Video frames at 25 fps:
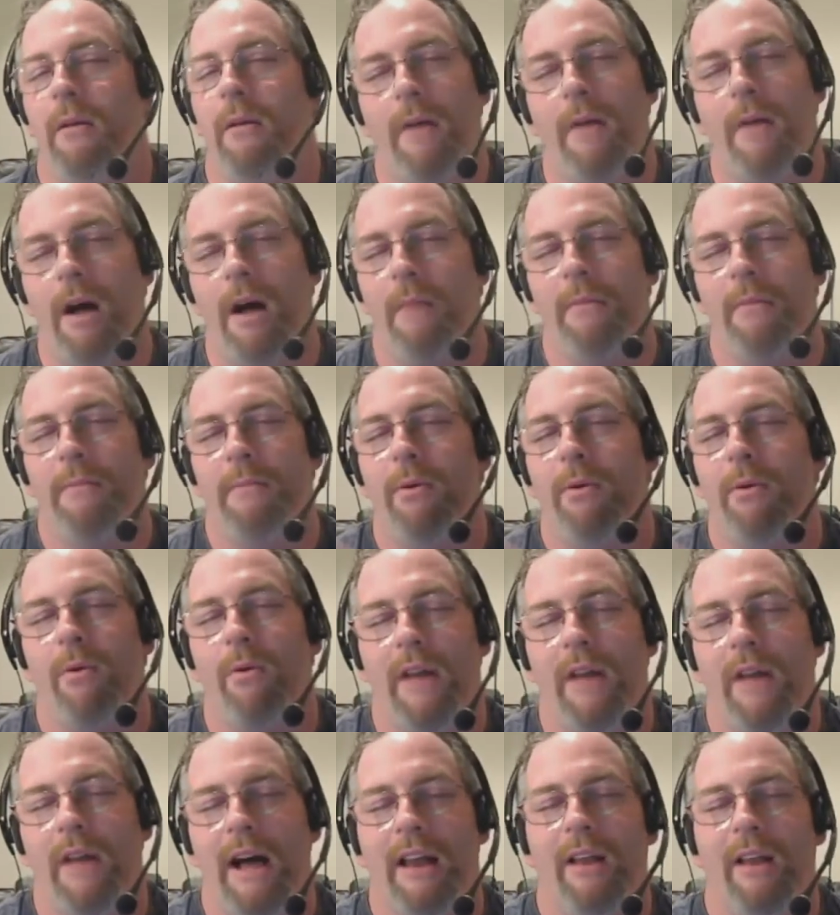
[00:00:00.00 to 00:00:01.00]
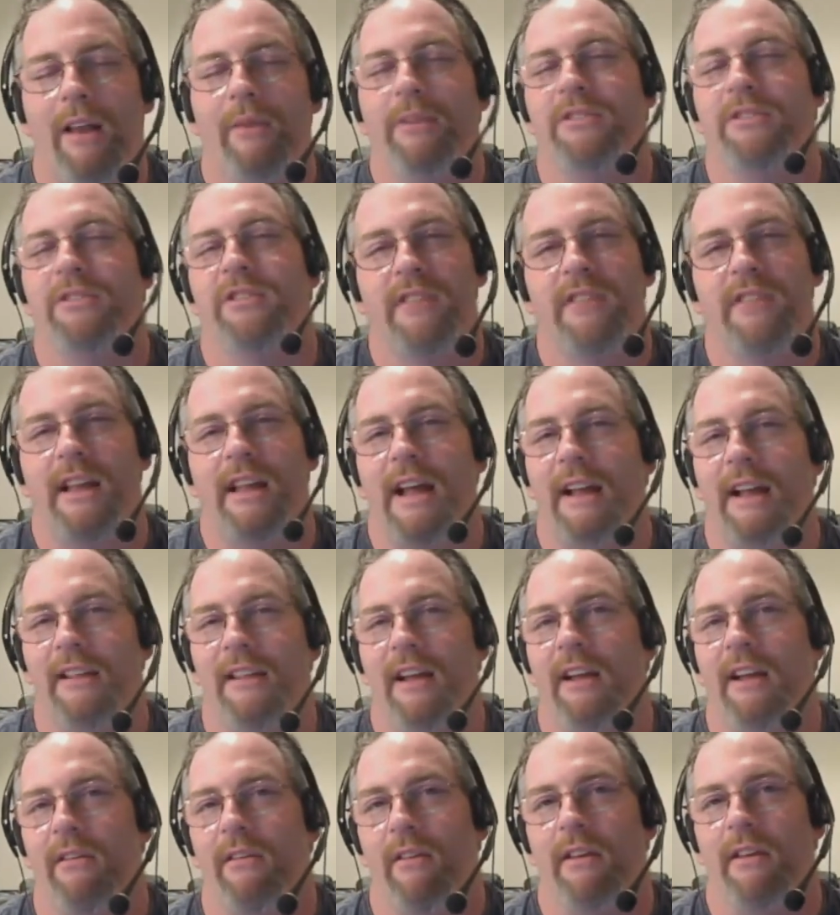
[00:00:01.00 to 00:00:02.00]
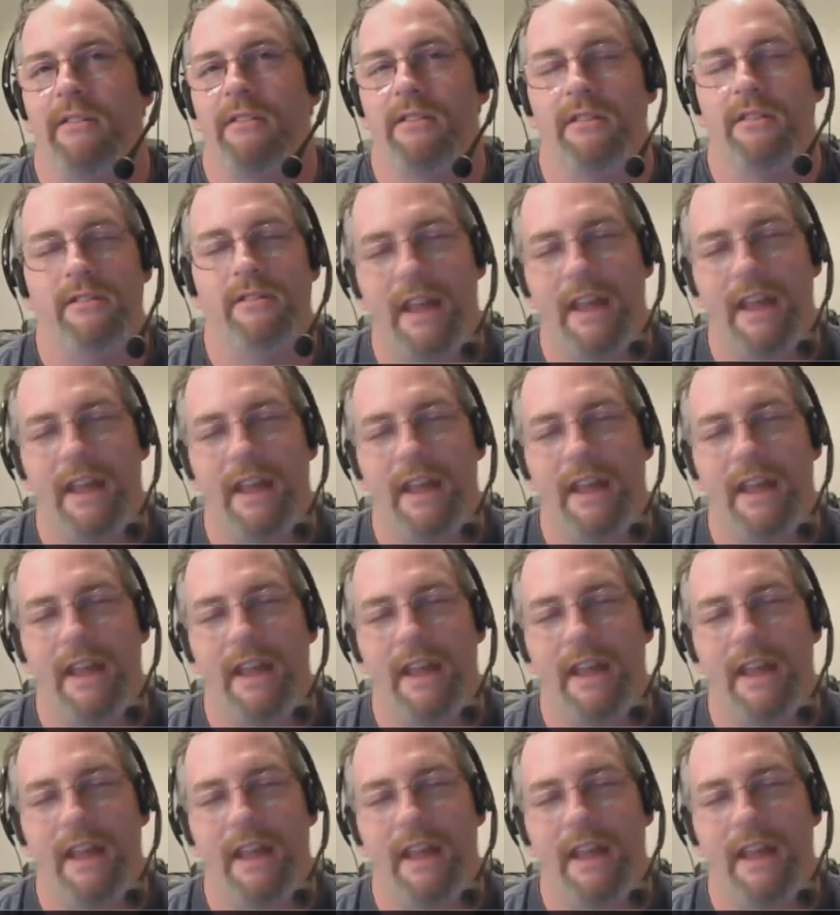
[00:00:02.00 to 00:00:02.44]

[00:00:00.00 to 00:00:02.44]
I'm gonna pull Lalo and just say I digress,